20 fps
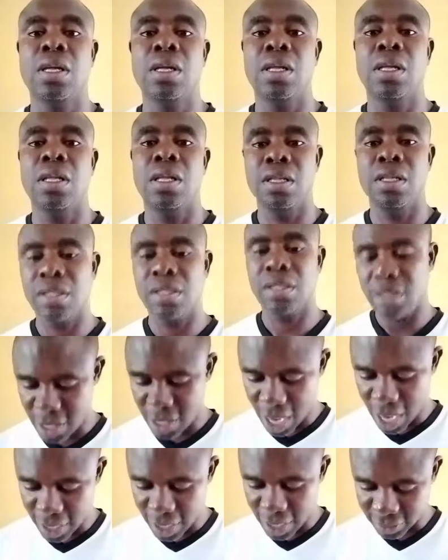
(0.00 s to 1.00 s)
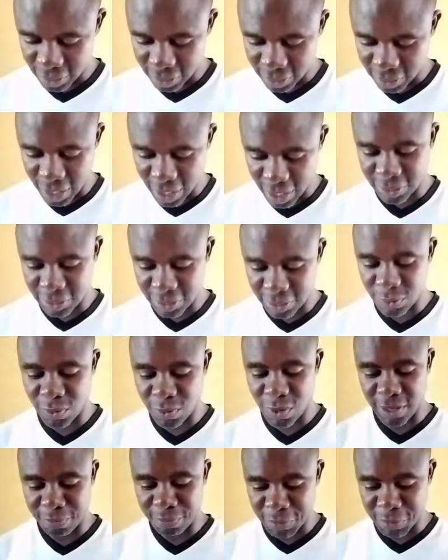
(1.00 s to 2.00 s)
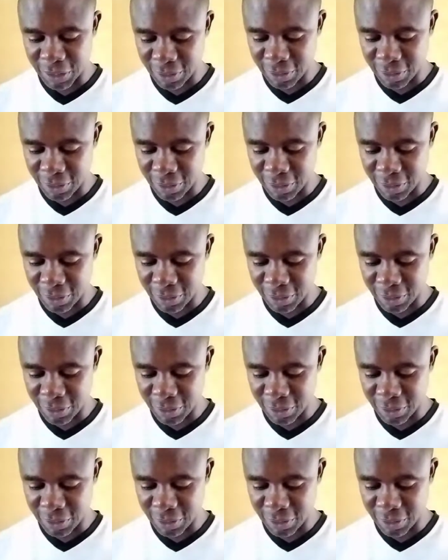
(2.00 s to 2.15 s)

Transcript: That's in 31 BC.